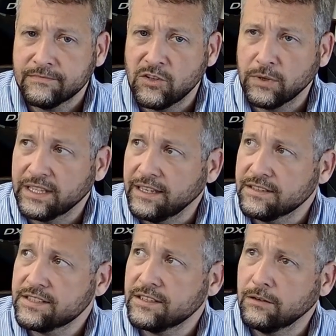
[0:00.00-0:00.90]
doing
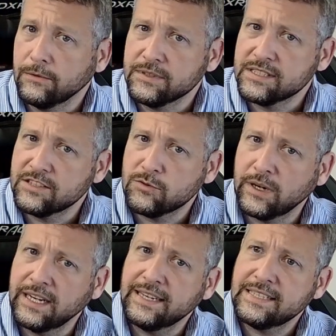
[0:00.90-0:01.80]
this. So it was in
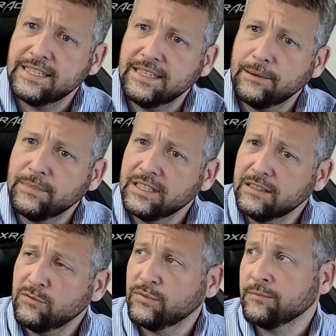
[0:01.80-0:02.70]
2019, I
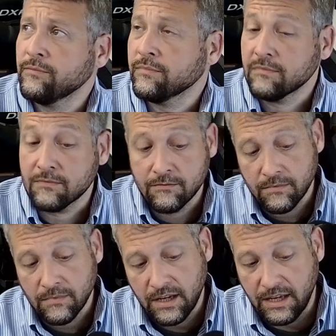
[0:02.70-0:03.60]
believe.
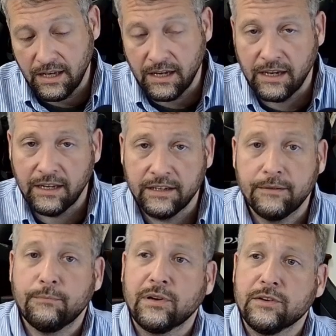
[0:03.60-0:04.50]
He
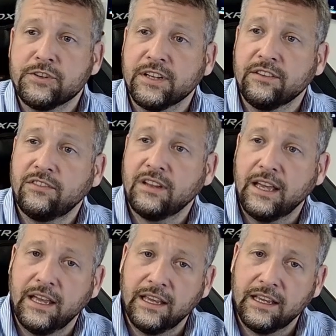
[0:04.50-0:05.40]
had purchased
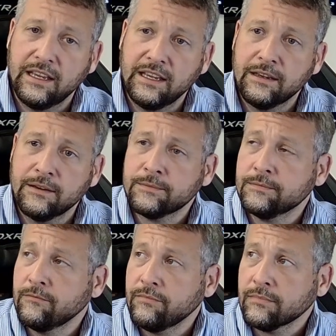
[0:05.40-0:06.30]
a
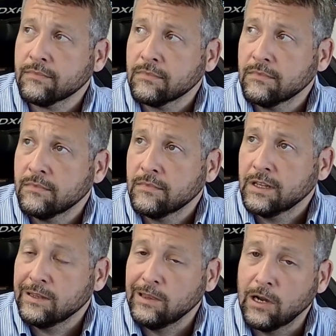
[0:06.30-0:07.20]

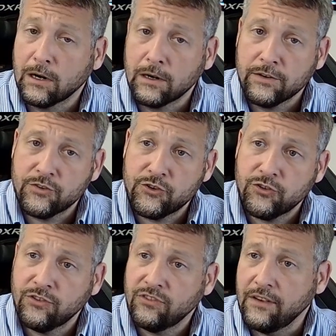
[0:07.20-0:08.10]

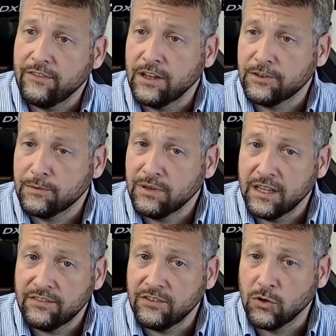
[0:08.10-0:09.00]
large 700
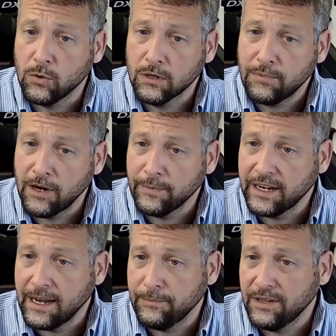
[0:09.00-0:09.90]
plus door
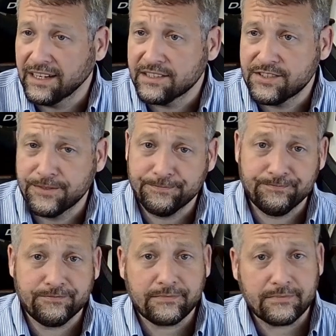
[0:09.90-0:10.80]
apartment complex,
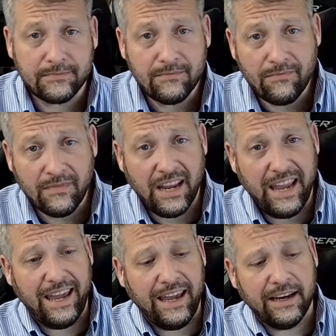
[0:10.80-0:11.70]

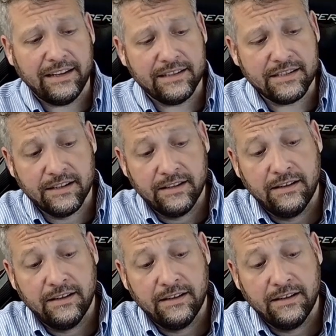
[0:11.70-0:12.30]
and